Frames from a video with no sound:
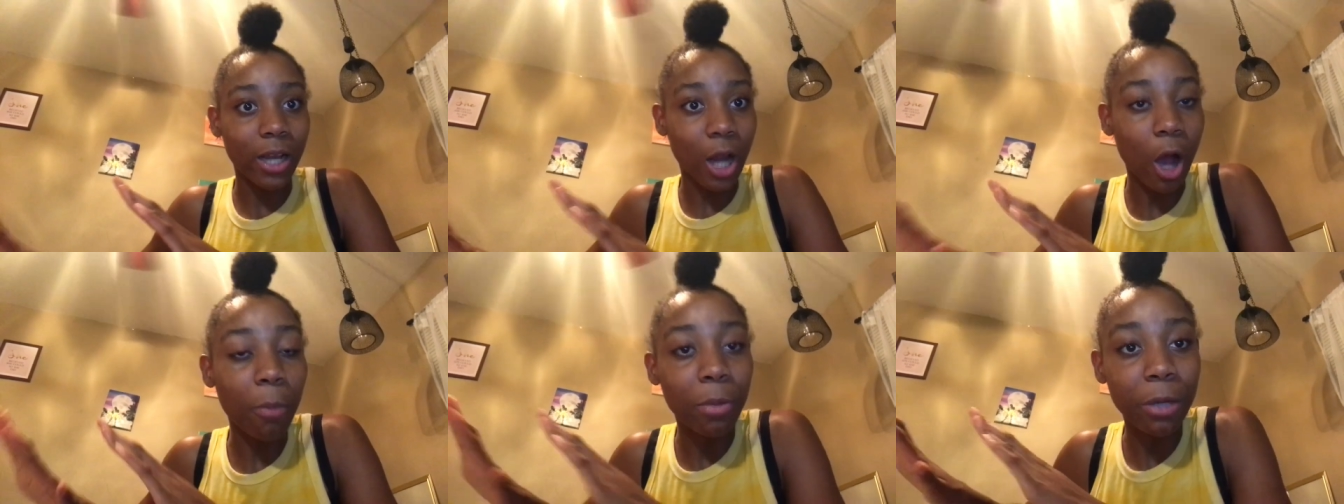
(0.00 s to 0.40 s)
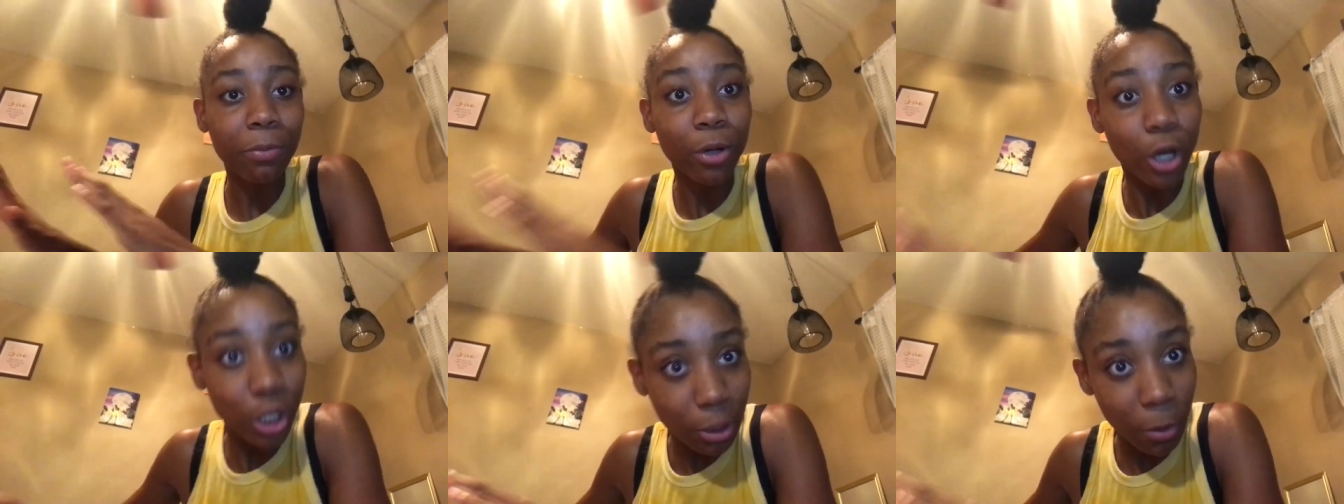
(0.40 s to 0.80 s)
don't be
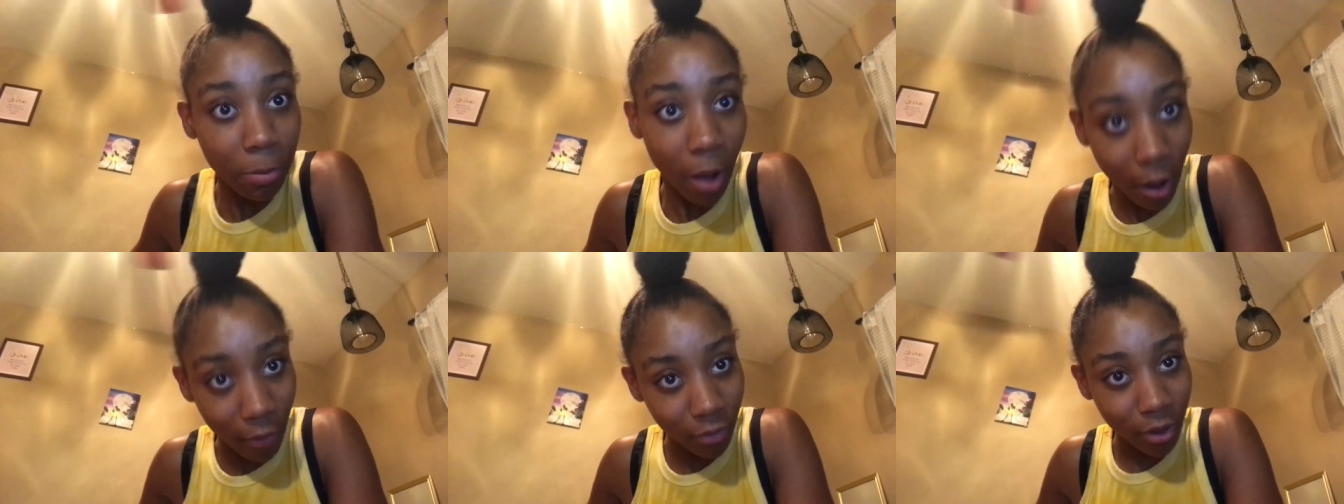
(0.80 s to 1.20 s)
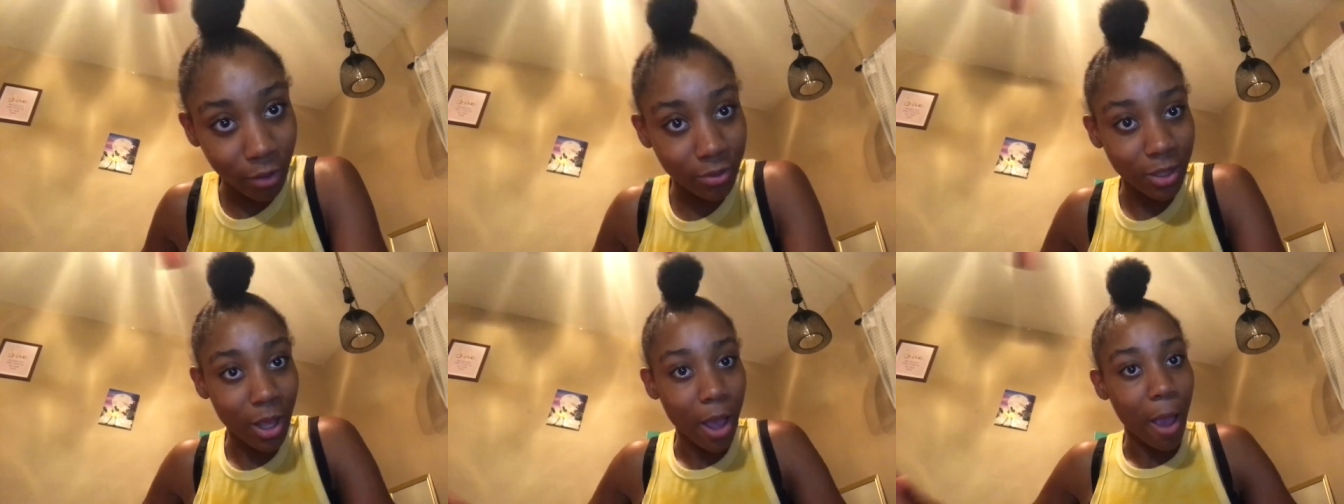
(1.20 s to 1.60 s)
pushing people off
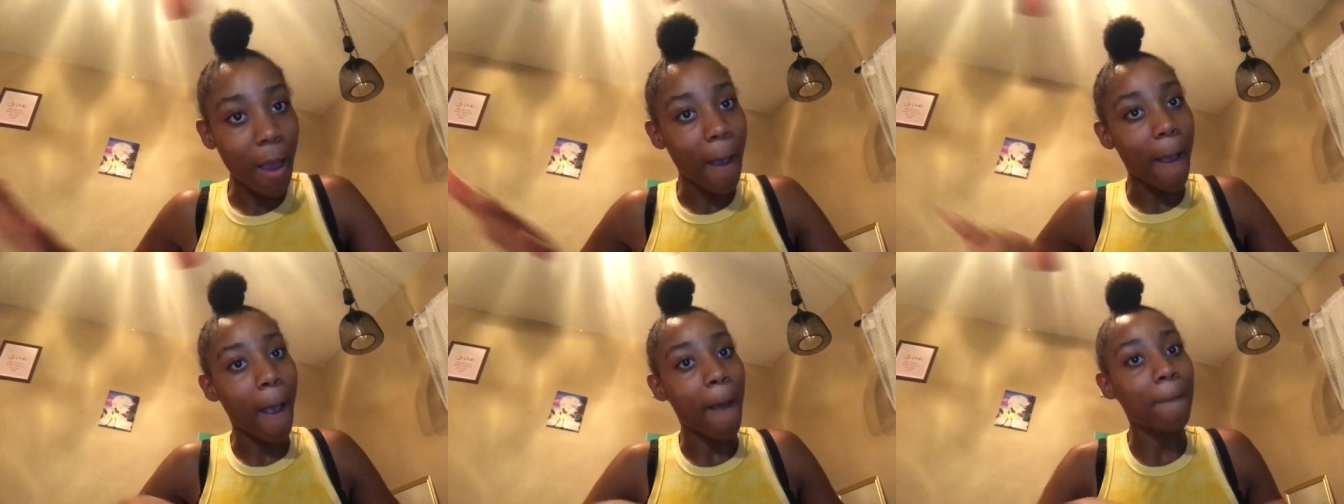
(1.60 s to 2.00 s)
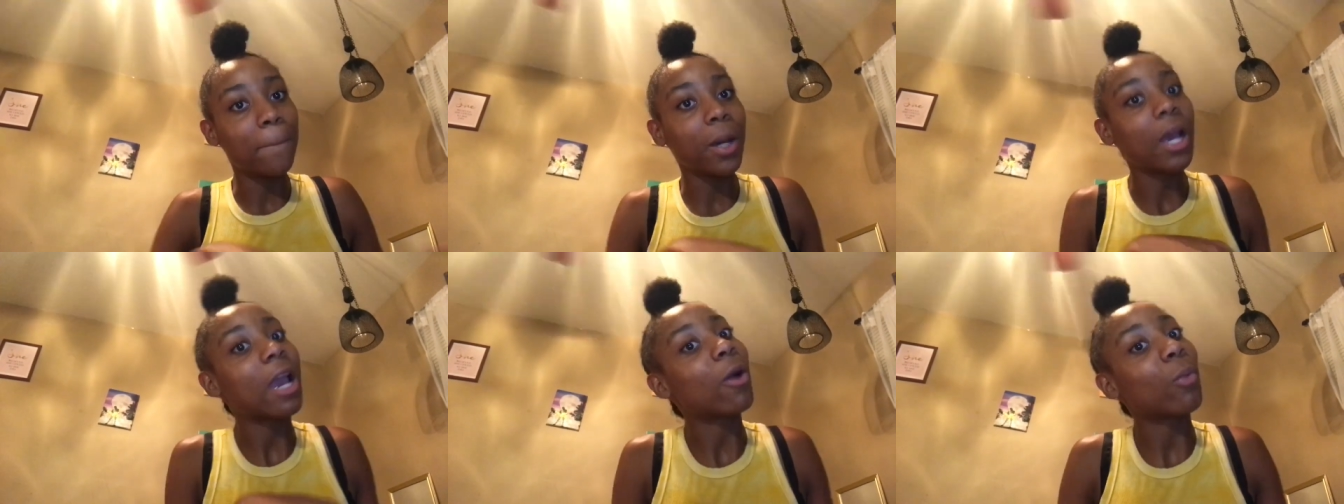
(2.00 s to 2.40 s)
cliffs,
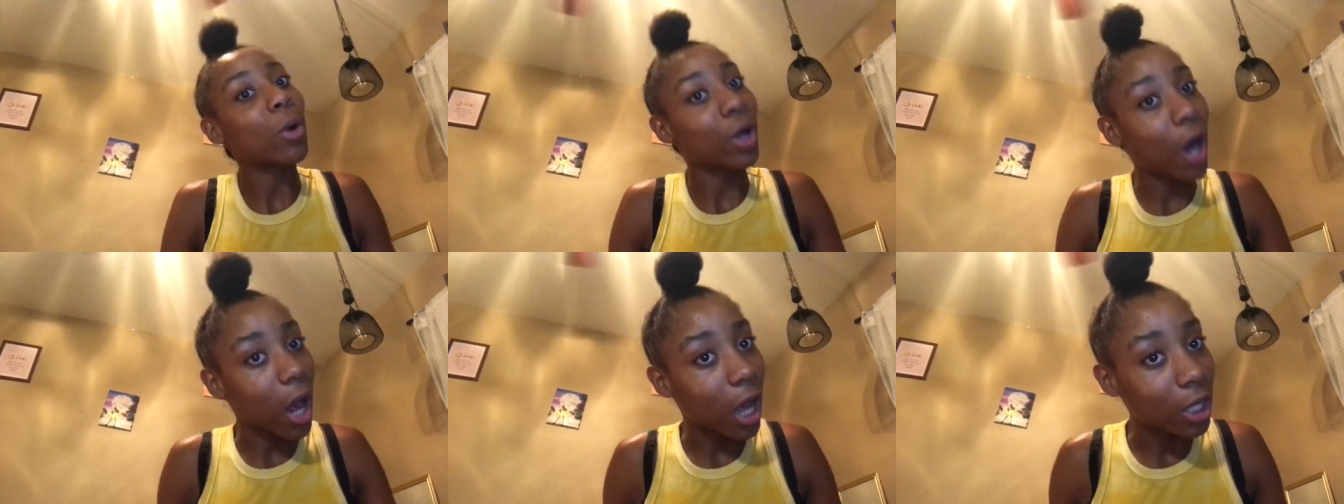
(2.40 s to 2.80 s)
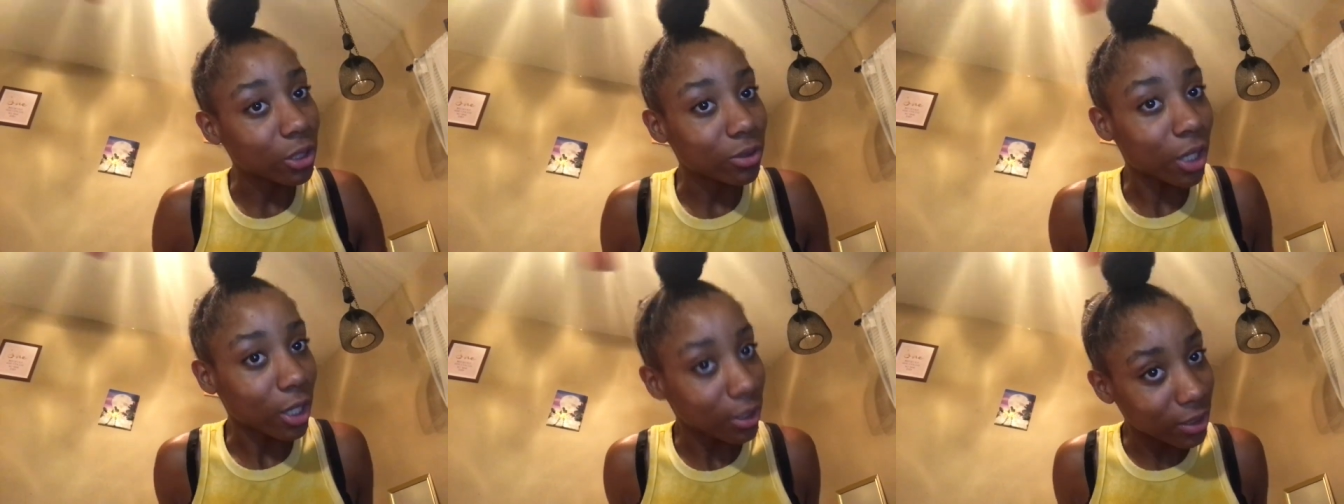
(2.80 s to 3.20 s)
but regardless of
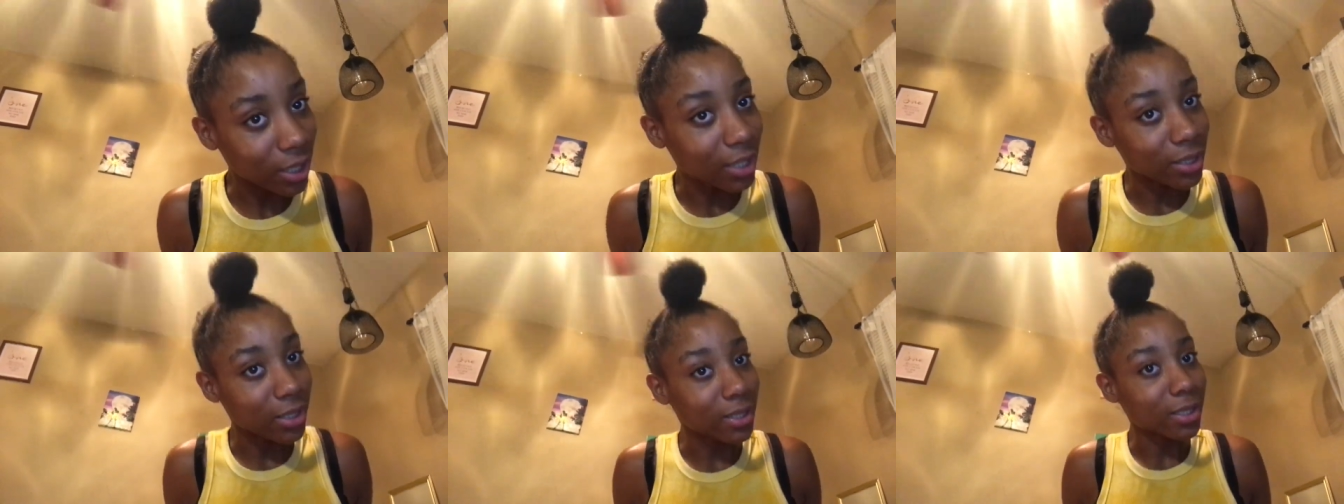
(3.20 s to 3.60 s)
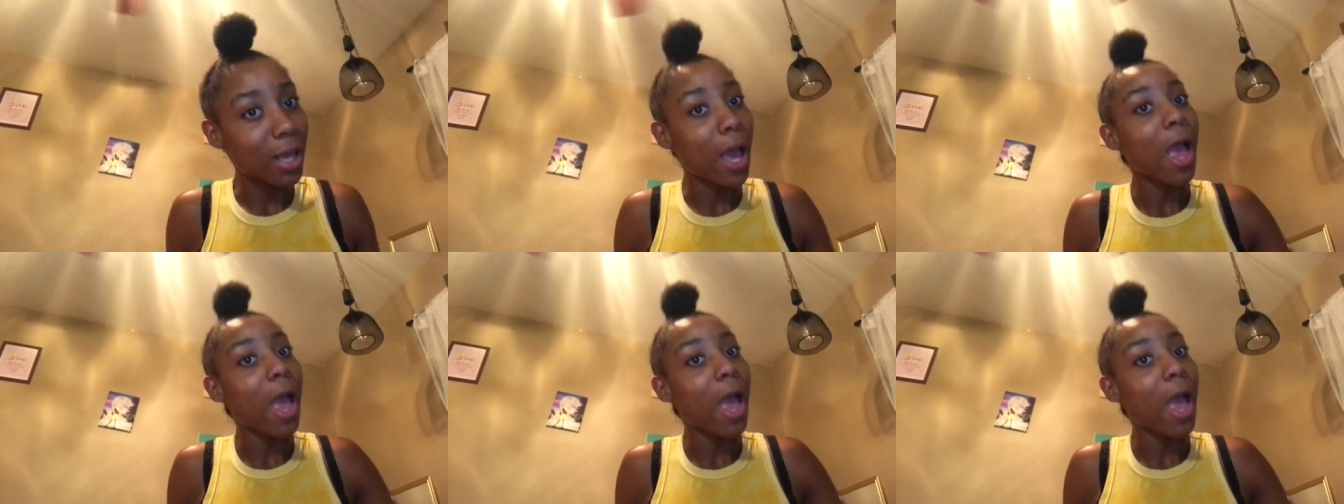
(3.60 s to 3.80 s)
circumstances,